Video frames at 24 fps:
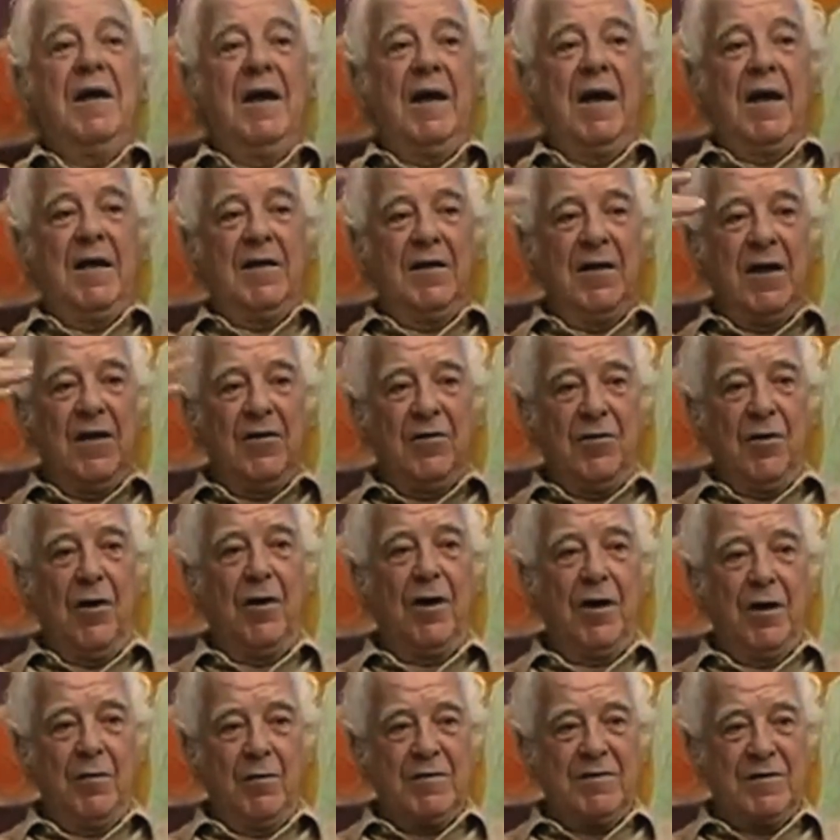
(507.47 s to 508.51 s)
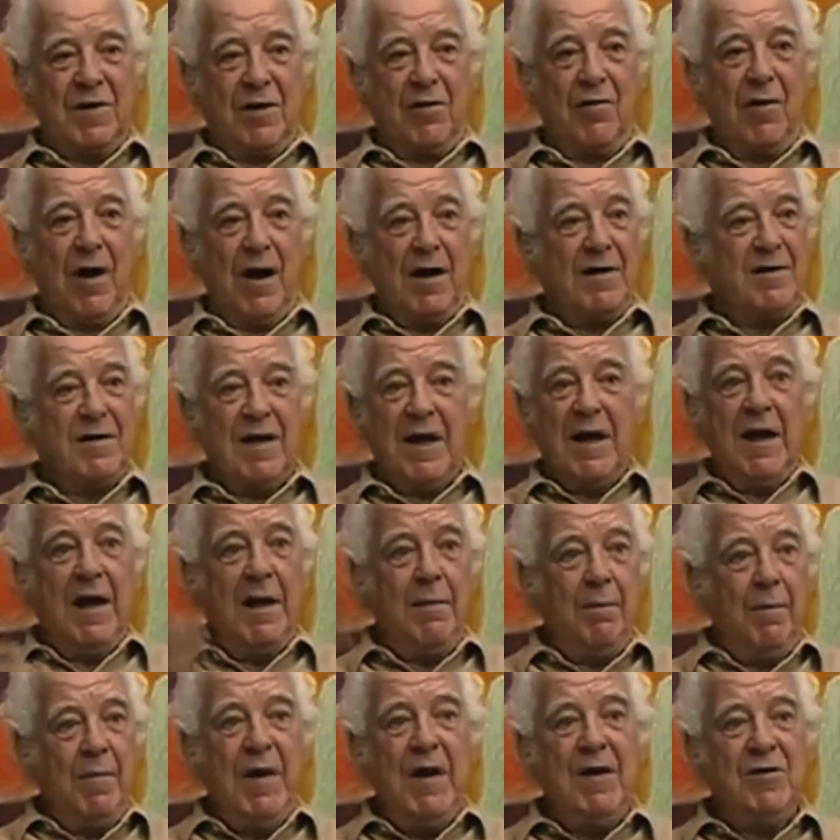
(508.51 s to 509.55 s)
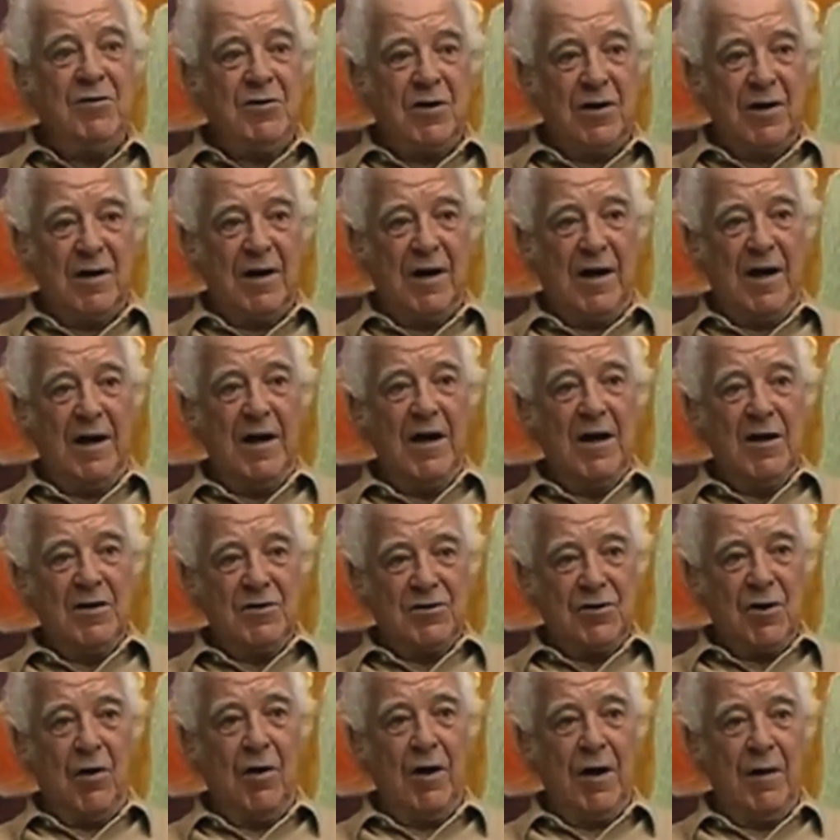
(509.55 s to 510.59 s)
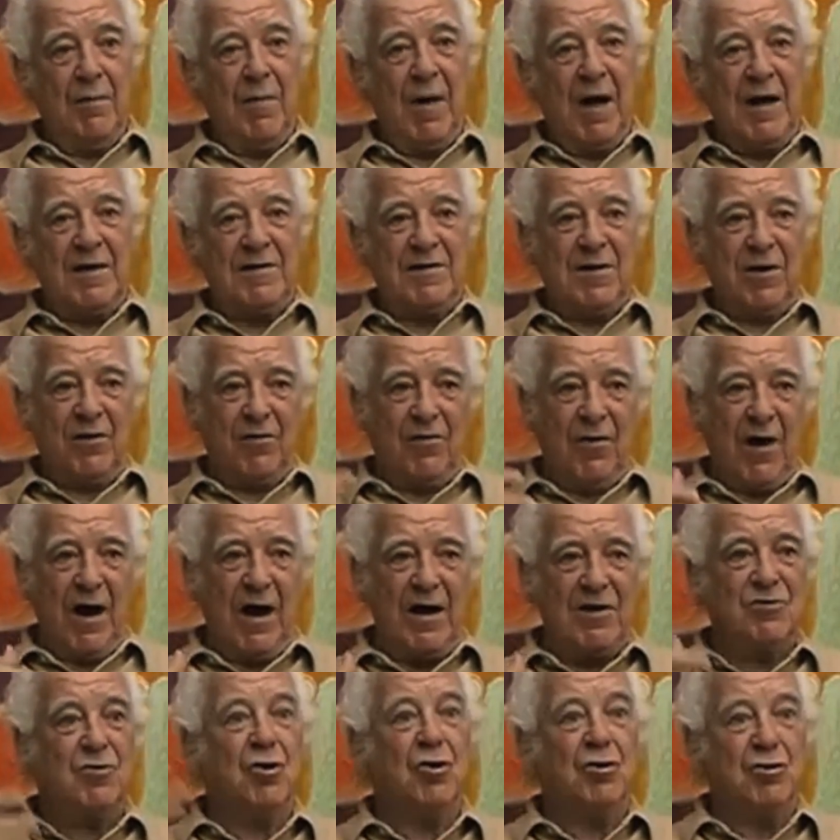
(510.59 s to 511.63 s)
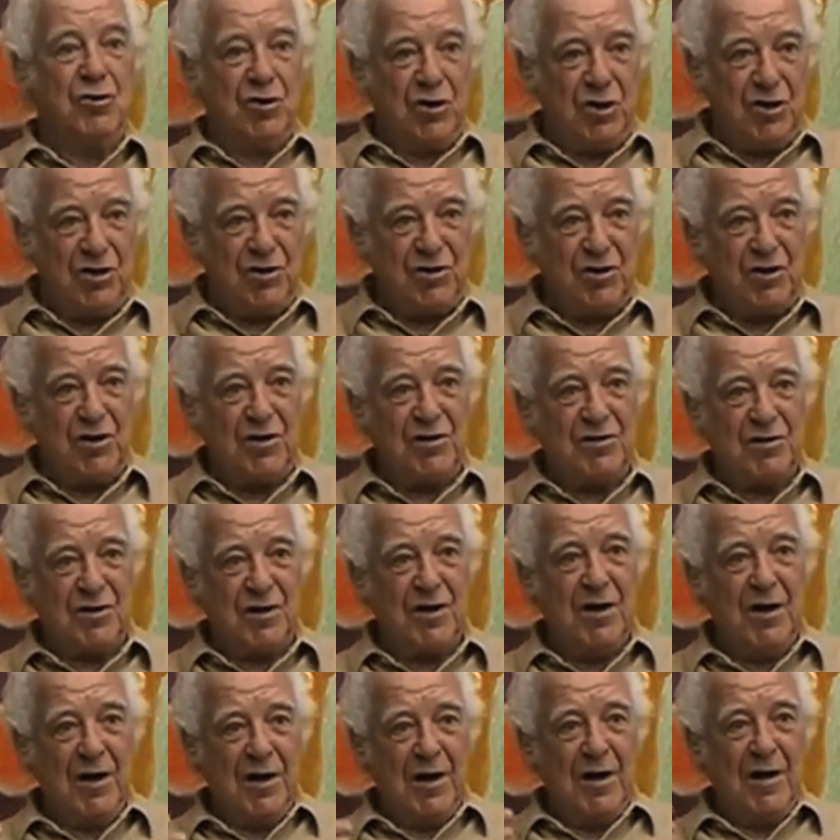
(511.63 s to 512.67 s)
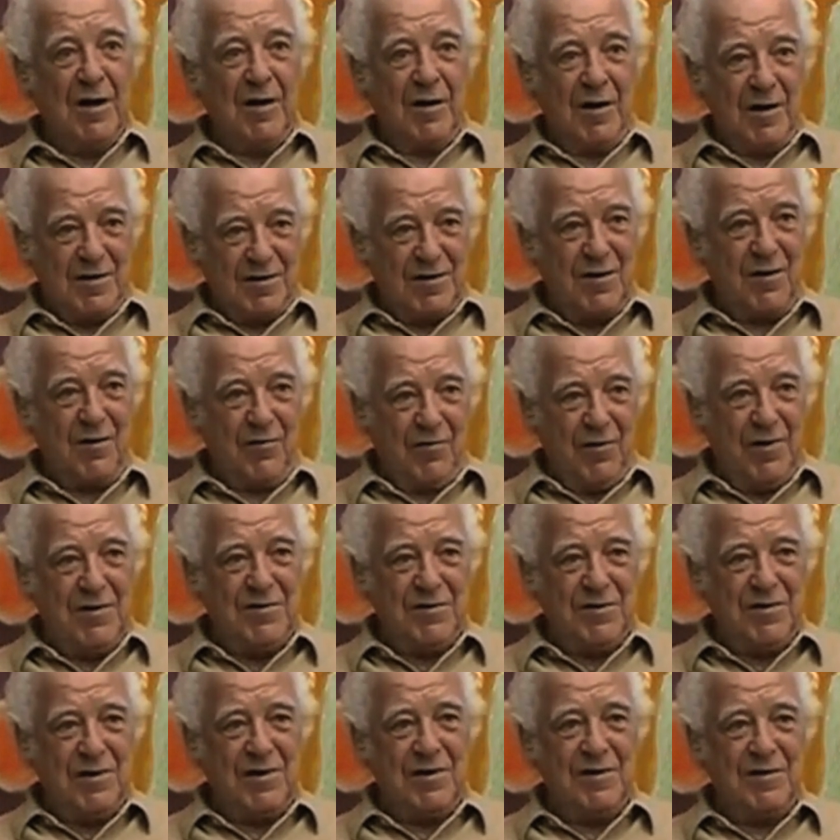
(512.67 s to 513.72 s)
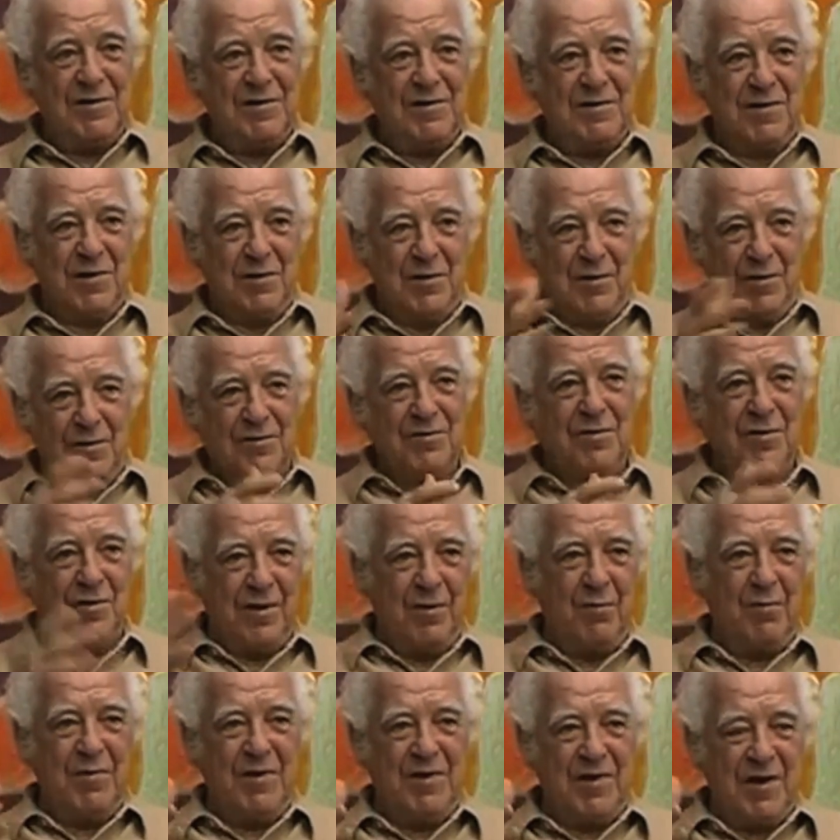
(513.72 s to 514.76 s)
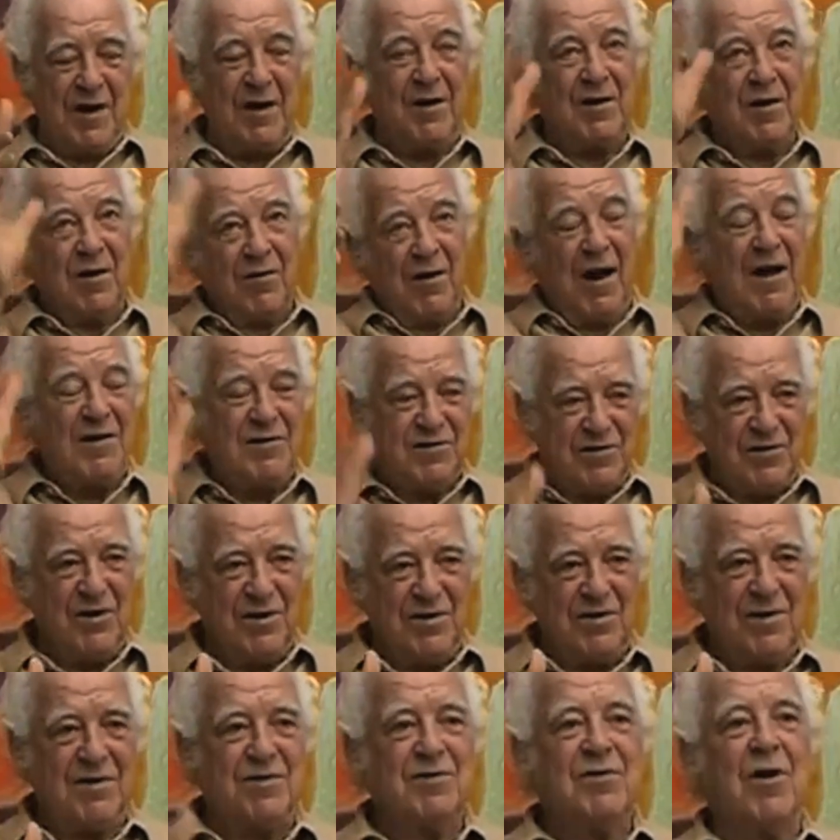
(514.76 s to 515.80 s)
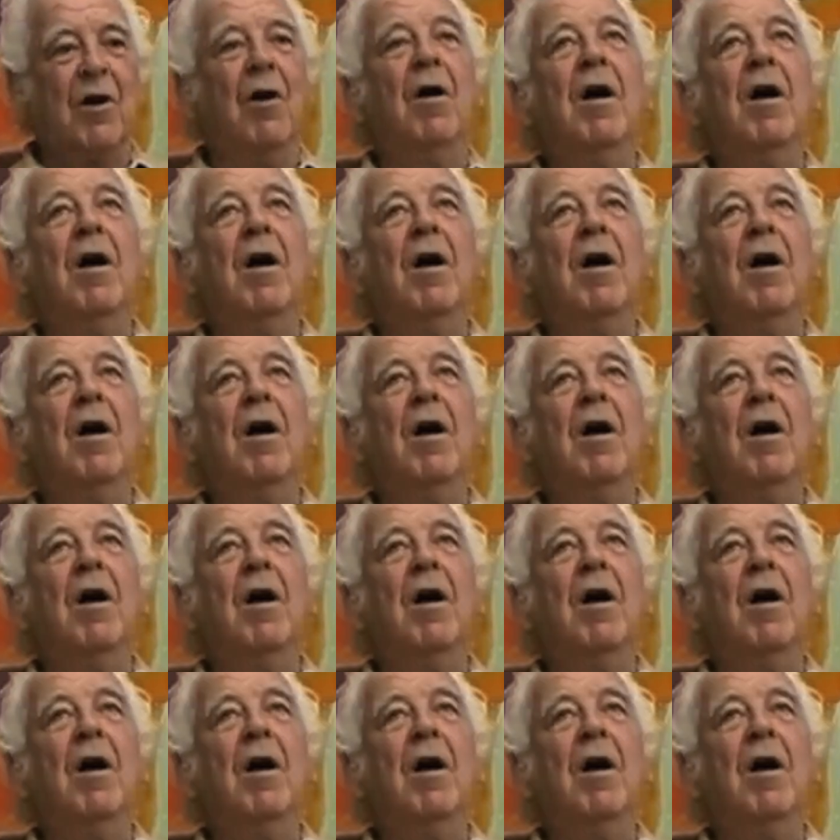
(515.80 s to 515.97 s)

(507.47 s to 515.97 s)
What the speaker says: They thought he was the Christ. They immediately saw him as the Christ or Jesus, because they're Christians, so they would think Christ Jesus.